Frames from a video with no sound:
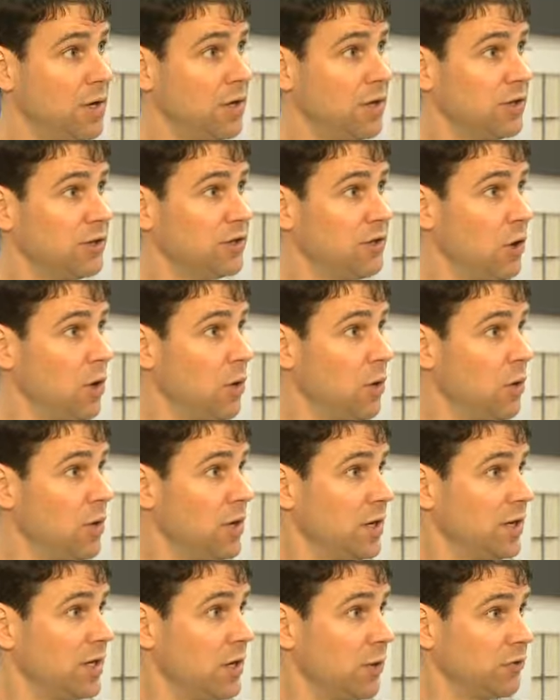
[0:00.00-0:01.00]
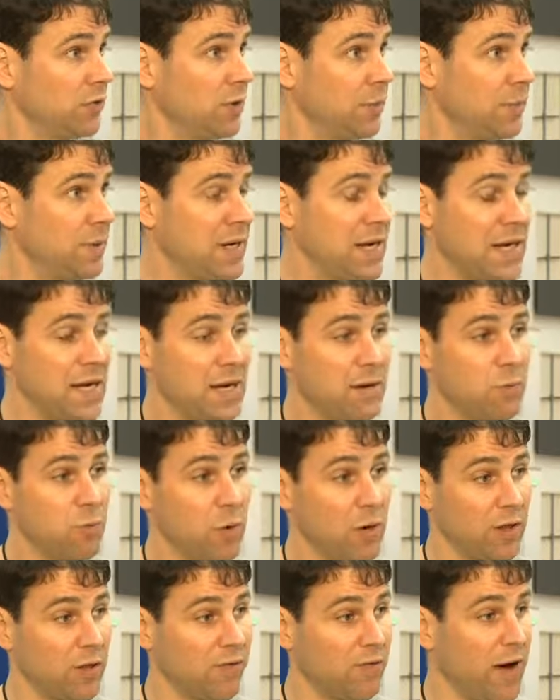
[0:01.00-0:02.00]
So, to be
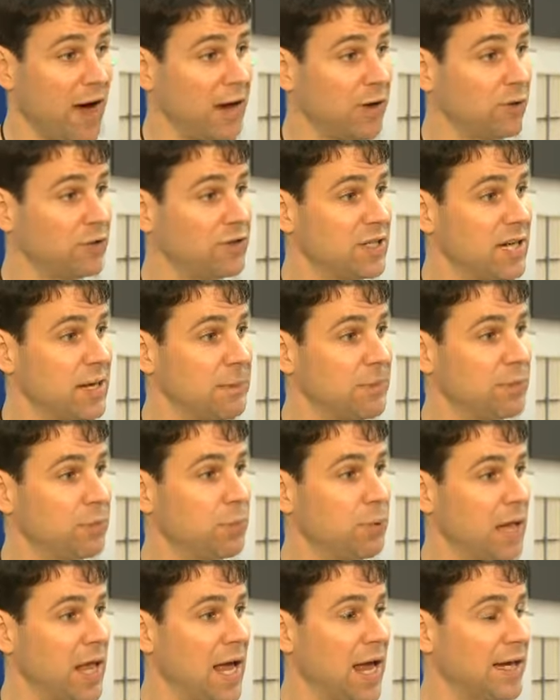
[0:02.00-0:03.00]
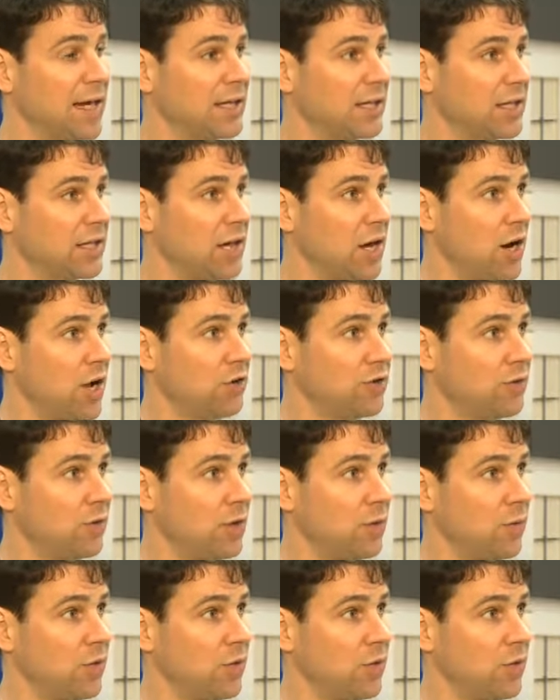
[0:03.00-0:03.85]
one of the final teams playing in the country,